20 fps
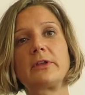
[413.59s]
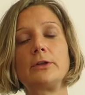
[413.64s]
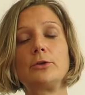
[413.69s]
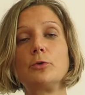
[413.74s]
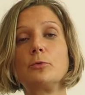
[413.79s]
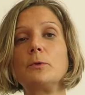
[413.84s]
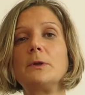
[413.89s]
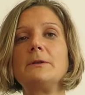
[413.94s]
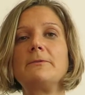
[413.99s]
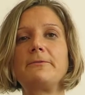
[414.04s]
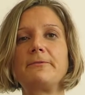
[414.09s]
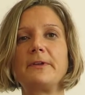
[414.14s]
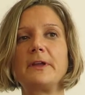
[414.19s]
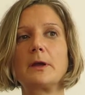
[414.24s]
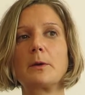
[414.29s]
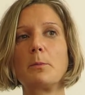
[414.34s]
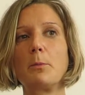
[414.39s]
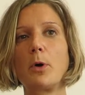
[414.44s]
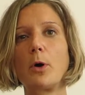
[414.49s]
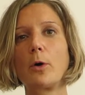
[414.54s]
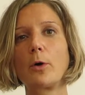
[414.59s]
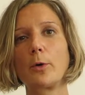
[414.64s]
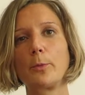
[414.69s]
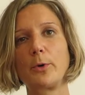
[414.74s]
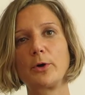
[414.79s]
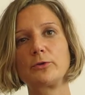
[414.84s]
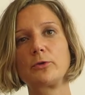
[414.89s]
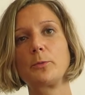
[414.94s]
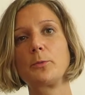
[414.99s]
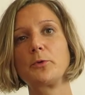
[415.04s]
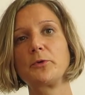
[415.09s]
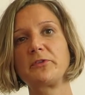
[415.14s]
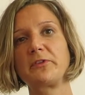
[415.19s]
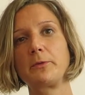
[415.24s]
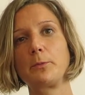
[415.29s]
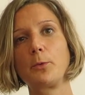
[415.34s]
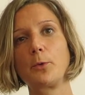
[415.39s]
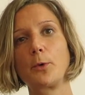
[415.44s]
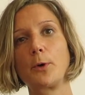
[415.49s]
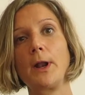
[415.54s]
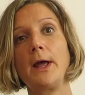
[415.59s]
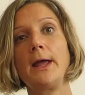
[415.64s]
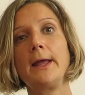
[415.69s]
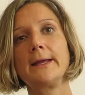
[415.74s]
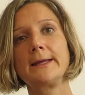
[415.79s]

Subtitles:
then you will think more about a possible